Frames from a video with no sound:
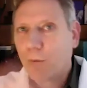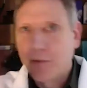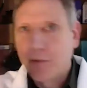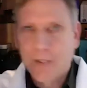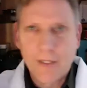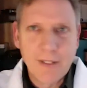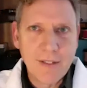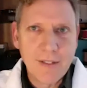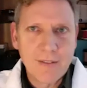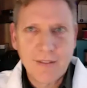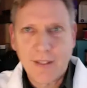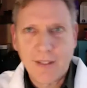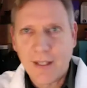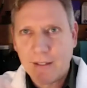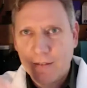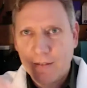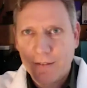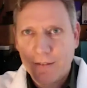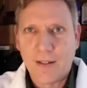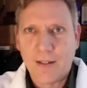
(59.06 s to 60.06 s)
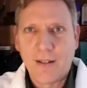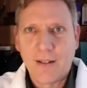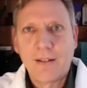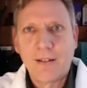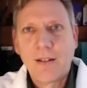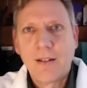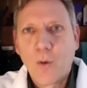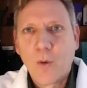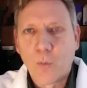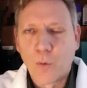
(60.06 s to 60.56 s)
did this get
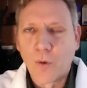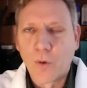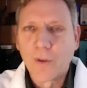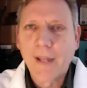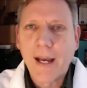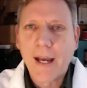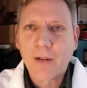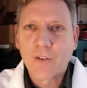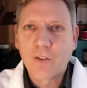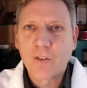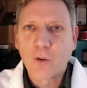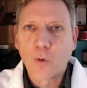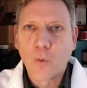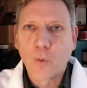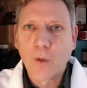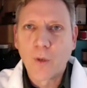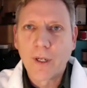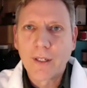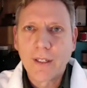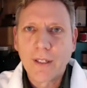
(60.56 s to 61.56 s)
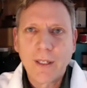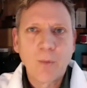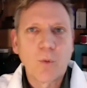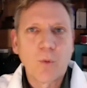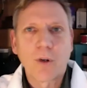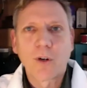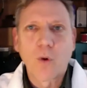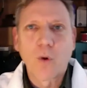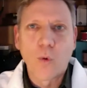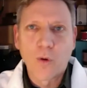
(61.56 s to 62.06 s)
rolled out so quickly? Were
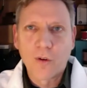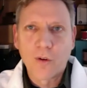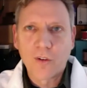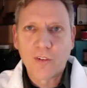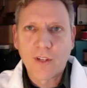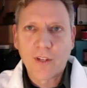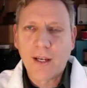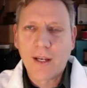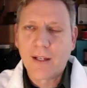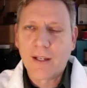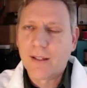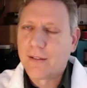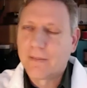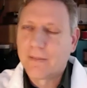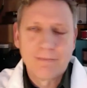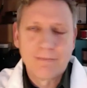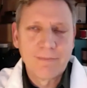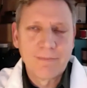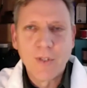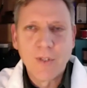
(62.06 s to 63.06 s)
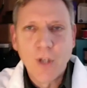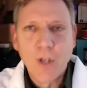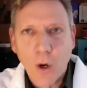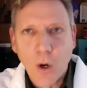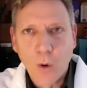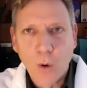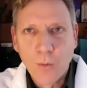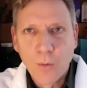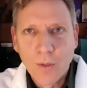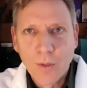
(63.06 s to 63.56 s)
corners cut? And no,